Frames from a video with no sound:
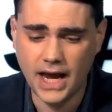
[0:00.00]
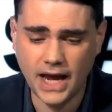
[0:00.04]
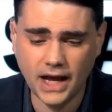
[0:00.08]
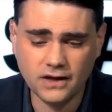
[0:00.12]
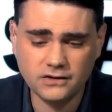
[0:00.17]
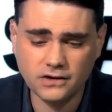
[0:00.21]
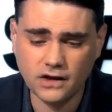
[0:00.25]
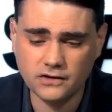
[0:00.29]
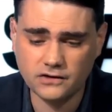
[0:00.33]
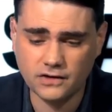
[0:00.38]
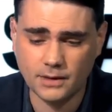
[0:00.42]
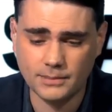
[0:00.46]

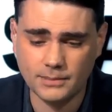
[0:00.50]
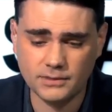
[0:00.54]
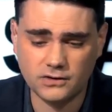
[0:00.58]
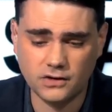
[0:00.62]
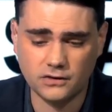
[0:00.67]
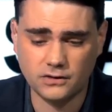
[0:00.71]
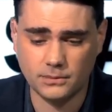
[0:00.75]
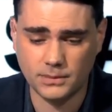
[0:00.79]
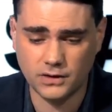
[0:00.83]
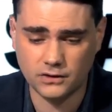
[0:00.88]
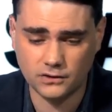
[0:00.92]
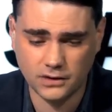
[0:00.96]

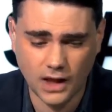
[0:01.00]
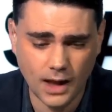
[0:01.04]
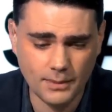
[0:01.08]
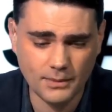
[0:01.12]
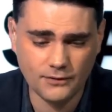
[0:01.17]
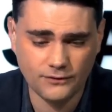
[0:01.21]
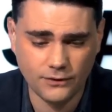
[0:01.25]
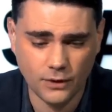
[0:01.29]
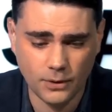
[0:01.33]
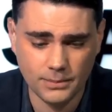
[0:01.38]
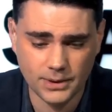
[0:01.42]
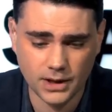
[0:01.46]
anti-Semitism,
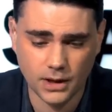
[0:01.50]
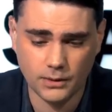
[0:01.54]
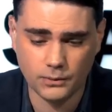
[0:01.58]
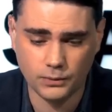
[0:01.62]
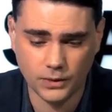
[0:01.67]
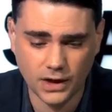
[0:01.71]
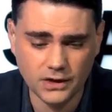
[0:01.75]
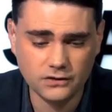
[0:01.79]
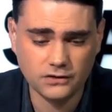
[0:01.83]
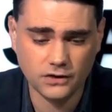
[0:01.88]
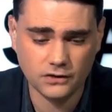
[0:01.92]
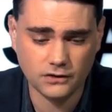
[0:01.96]
Islamophobia,
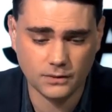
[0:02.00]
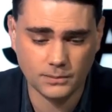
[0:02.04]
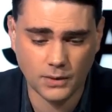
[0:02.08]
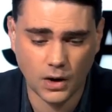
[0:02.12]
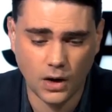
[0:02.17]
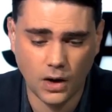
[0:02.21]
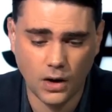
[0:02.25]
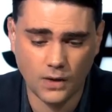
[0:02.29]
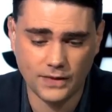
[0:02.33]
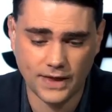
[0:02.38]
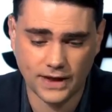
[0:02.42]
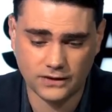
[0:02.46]
racism,
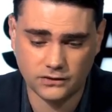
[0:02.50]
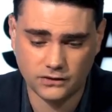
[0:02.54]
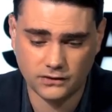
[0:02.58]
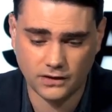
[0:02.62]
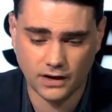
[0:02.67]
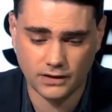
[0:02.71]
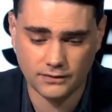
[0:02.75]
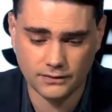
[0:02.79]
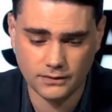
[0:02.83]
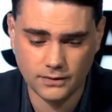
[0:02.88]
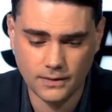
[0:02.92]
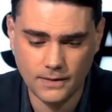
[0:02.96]
all that
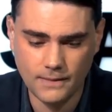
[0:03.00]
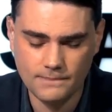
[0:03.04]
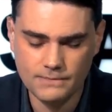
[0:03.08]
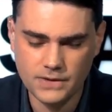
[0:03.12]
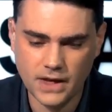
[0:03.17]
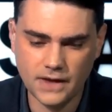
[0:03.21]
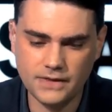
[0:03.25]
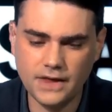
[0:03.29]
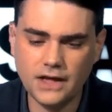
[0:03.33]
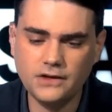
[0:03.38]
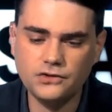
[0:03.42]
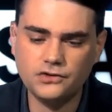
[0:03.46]
stuff.
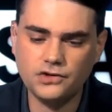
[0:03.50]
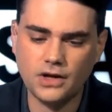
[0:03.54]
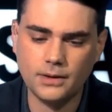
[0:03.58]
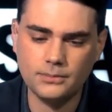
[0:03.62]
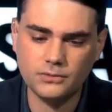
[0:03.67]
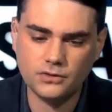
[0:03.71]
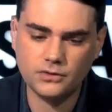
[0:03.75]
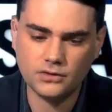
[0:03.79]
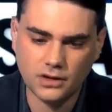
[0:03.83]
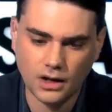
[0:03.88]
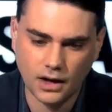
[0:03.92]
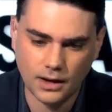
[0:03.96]
And then
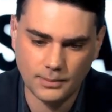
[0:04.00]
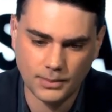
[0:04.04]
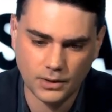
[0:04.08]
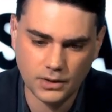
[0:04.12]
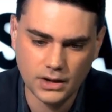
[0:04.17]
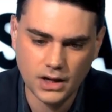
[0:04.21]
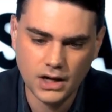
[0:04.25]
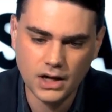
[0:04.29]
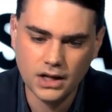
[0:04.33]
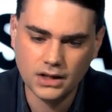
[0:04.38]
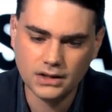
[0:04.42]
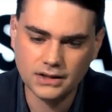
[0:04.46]
James
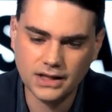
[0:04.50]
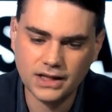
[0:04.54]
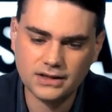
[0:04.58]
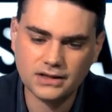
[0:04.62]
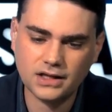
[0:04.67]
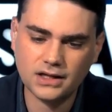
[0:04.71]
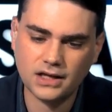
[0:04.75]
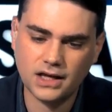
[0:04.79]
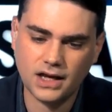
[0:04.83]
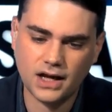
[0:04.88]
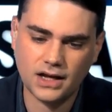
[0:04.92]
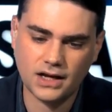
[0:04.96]
Clyburn let
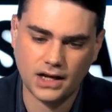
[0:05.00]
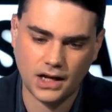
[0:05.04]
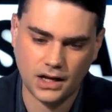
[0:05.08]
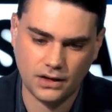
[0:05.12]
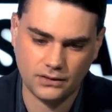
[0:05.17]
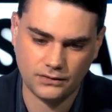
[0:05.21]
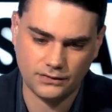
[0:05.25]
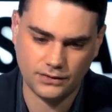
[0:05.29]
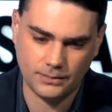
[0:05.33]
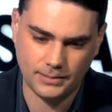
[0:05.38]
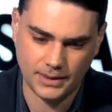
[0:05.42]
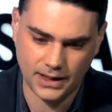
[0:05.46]
the cat
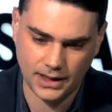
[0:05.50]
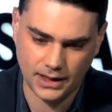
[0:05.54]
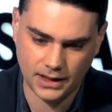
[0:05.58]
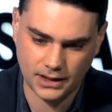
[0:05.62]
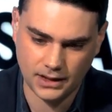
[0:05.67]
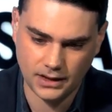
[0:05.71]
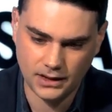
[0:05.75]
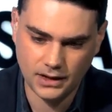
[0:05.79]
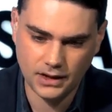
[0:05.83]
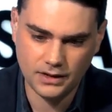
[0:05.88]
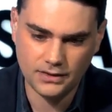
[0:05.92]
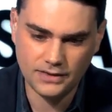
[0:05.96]
out of the
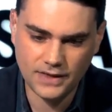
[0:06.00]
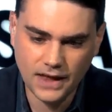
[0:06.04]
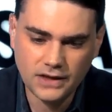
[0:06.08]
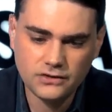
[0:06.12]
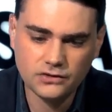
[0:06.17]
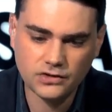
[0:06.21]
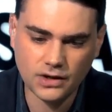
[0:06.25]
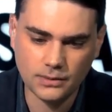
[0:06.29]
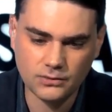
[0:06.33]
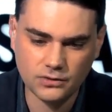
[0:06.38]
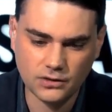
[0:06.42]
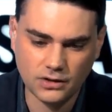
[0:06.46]
bag.
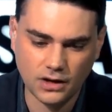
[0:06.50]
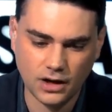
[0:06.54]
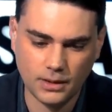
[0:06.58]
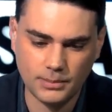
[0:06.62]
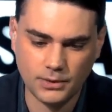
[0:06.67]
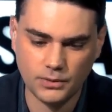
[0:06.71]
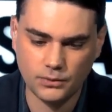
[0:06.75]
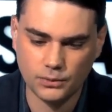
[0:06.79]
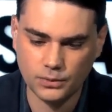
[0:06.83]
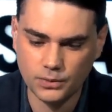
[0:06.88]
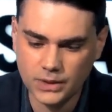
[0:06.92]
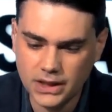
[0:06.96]
Then James
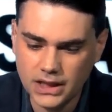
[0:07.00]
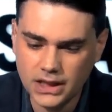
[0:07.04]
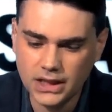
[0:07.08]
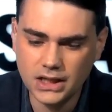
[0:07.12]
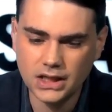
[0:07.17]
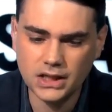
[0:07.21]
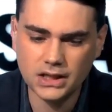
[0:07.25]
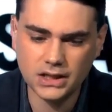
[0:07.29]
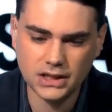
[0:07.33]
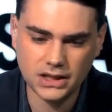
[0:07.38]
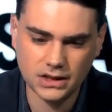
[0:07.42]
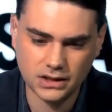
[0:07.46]
Clyburn
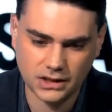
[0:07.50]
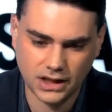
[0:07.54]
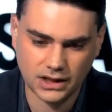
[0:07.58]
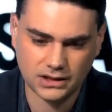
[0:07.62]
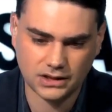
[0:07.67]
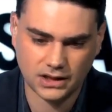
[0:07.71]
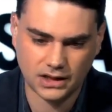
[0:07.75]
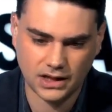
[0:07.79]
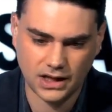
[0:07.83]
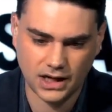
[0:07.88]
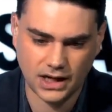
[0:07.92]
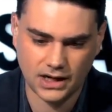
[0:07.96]
really
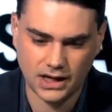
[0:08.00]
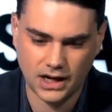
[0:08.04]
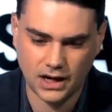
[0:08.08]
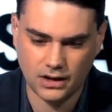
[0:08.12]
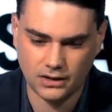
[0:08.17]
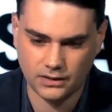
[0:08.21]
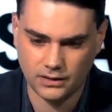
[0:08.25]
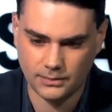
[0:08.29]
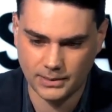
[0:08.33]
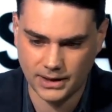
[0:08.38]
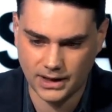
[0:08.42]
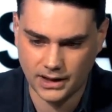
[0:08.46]
let the cat
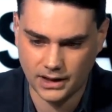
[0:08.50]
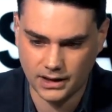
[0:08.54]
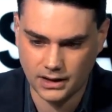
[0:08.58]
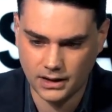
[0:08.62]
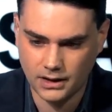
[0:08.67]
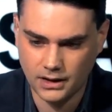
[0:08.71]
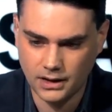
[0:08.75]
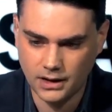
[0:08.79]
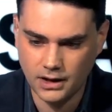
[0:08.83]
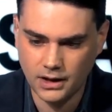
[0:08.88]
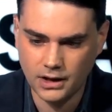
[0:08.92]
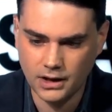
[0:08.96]
out of the bag.
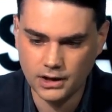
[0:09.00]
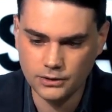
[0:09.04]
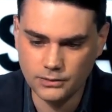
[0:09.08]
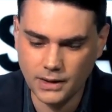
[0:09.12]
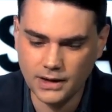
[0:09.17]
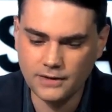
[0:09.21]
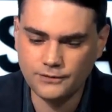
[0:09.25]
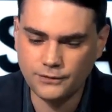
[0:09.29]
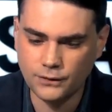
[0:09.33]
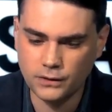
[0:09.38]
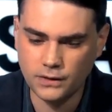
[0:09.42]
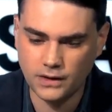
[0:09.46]
You
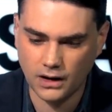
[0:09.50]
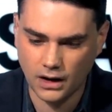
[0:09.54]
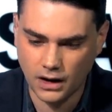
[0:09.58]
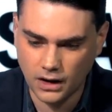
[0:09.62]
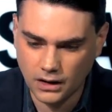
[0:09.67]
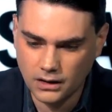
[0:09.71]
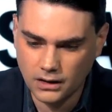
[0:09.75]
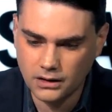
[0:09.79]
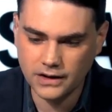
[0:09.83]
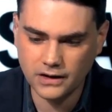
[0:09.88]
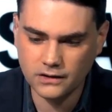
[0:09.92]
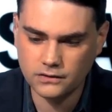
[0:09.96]
ready for the
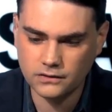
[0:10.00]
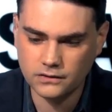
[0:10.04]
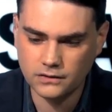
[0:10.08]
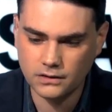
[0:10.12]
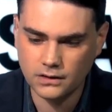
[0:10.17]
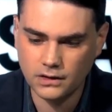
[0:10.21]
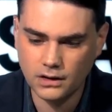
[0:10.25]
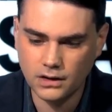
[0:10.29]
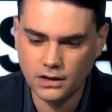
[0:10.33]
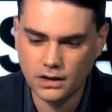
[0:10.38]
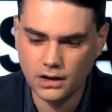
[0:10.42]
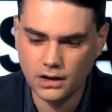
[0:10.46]
ugliest
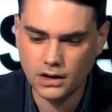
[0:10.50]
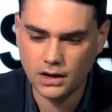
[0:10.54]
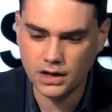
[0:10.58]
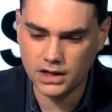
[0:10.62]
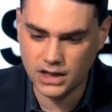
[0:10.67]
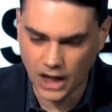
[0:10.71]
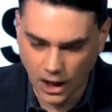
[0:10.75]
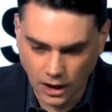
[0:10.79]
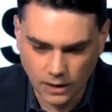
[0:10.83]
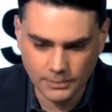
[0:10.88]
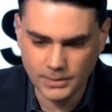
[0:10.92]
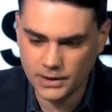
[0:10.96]

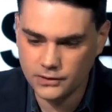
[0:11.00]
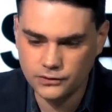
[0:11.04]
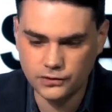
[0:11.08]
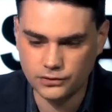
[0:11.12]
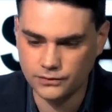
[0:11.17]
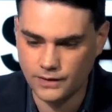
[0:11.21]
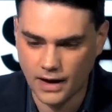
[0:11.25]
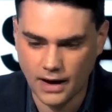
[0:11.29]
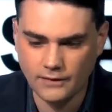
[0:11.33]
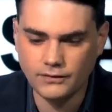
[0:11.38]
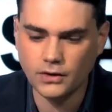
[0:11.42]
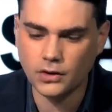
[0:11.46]
garbage
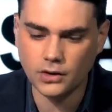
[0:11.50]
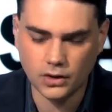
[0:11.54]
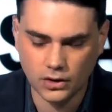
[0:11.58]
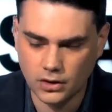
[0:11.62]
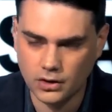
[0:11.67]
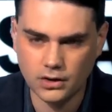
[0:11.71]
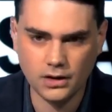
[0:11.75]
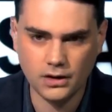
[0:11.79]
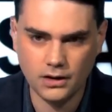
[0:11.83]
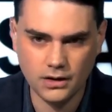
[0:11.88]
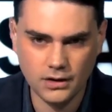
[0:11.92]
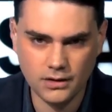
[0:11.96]
you've ever
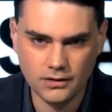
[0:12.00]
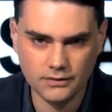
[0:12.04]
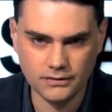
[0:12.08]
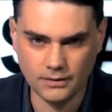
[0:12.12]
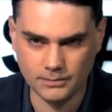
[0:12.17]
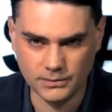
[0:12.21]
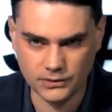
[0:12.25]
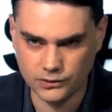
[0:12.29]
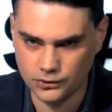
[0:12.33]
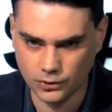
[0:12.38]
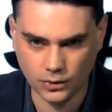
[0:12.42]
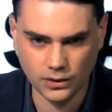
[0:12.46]
heard
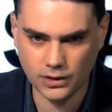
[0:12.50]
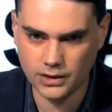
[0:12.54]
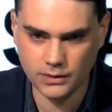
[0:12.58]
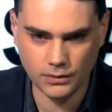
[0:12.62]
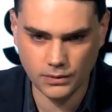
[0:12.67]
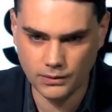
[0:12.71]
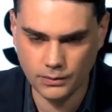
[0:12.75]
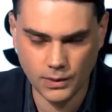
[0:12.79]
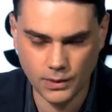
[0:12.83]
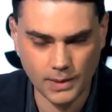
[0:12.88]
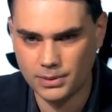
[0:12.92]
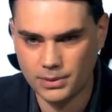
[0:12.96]
from Majority
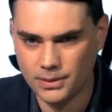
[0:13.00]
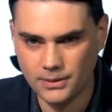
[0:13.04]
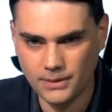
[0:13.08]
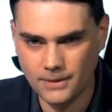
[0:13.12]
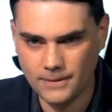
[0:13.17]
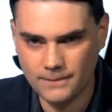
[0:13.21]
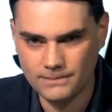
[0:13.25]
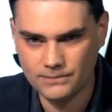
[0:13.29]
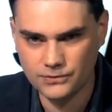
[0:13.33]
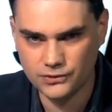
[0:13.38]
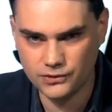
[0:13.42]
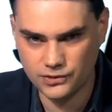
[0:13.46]
Whip
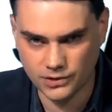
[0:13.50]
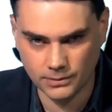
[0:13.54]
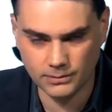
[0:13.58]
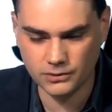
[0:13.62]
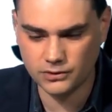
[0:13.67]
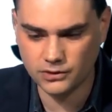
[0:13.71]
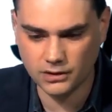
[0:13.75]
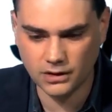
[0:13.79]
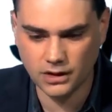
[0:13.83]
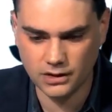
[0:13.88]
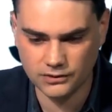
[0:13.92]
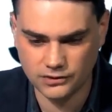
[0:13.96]

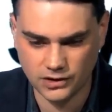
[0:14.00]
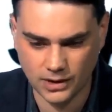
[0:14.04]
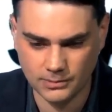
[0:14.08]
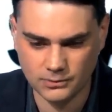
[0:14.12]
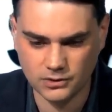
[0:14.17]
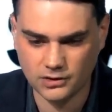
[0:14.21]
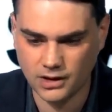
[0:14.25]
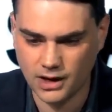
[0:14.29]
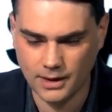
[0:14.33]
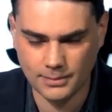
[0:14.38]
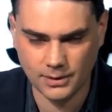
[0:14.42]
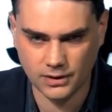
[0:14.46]
James
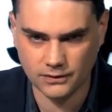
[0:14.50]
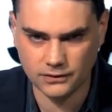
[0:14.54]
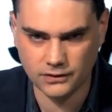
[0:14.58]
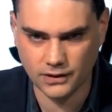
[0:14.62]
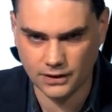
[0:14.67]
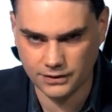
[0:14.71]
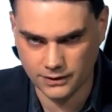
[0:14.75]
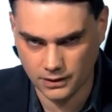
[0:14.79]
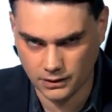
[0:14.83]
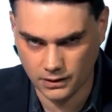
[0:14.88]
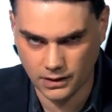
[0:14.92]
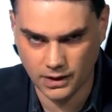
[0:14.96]
Clyburn of
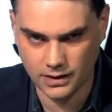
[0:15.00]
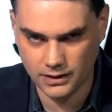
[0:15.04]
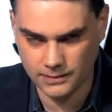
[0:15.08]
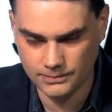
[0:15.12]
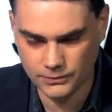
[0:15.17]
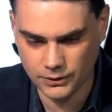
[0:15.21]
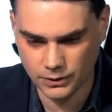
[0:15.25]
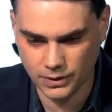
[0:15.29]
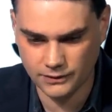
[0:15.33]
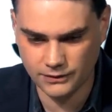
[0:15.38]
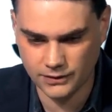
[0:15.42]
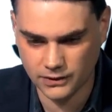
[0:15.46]
South Carolina.
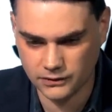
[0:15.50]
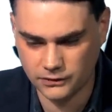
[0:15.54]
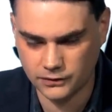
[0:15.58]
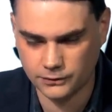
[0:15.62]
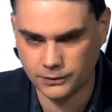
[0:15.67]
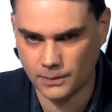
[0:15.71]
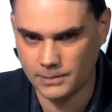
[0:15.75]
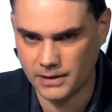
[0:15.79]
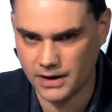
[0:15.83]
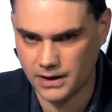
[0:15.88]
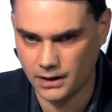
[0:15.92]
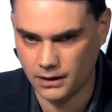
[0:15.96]
You ready for this? This
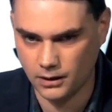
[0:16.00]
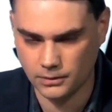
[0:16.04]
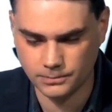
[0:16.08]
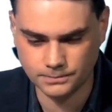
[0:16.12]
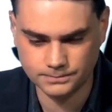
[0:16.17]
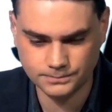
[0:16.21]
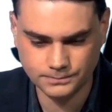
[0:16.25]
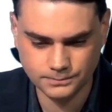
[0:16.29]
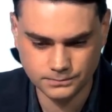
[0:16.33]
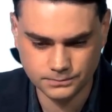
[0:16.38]
is from The Hill.